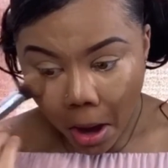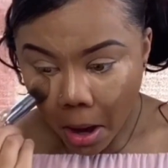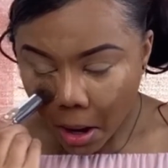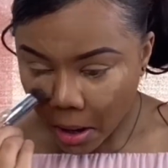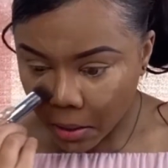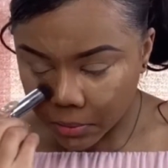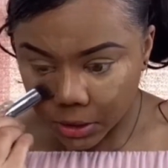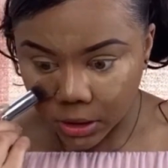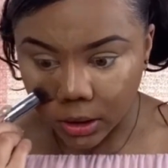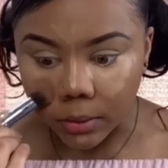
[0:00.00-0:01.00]
and I'm
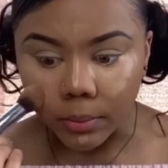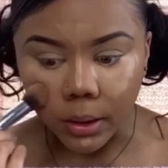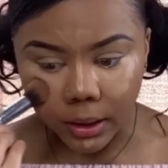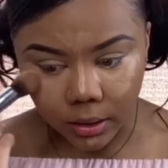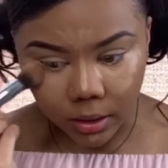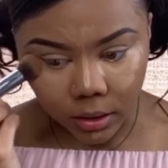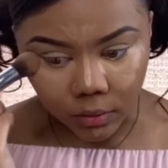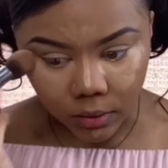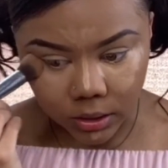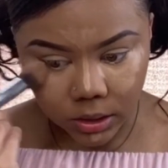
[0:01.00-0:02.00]
just gonna blend the
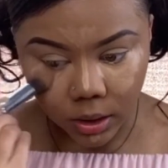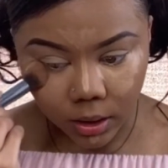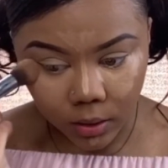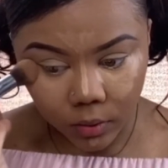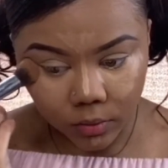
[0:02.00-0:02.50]
rest of that out.